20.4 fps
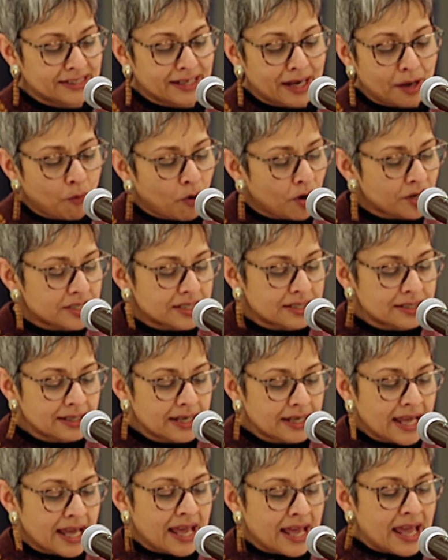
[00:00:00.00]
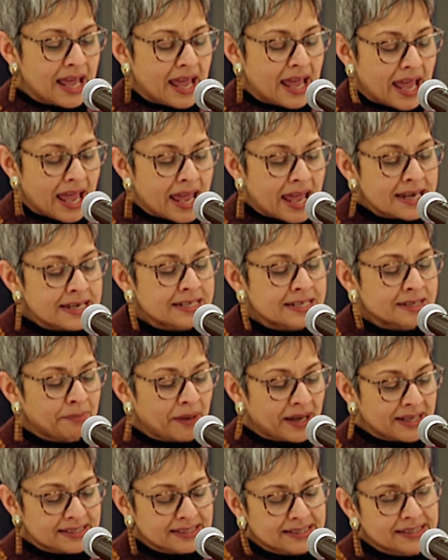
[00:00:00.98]
And I want to end
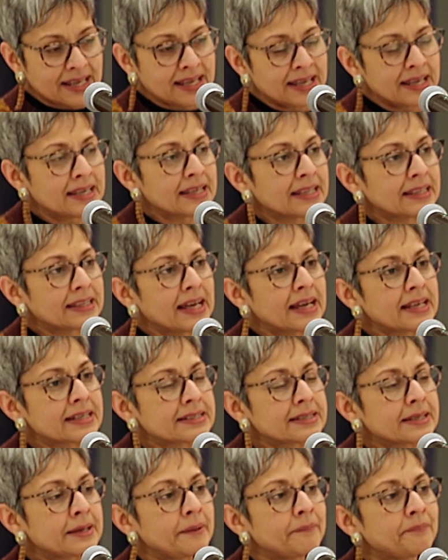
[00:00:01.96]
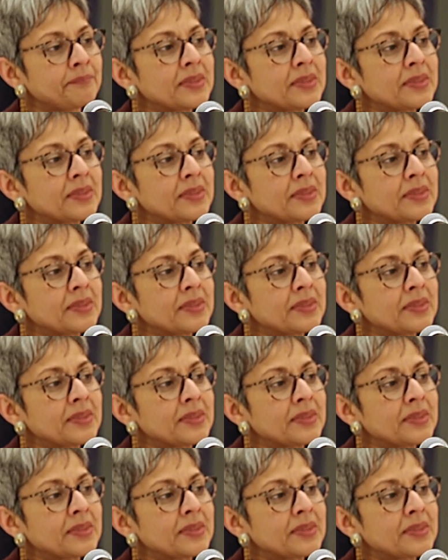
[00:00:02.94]
by saying that